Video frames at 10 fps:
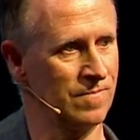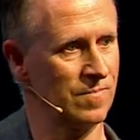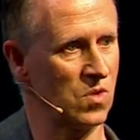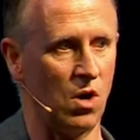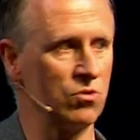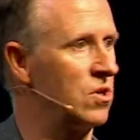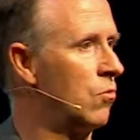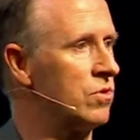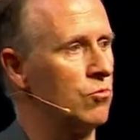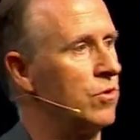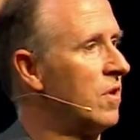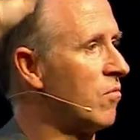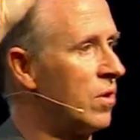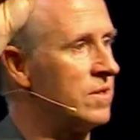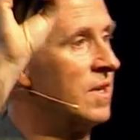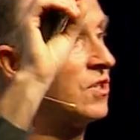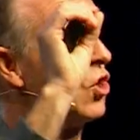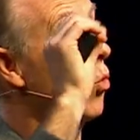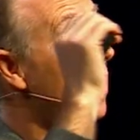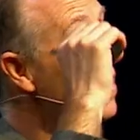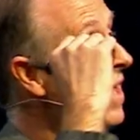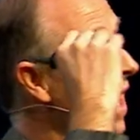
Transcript: God was always worthy of praise. So one of the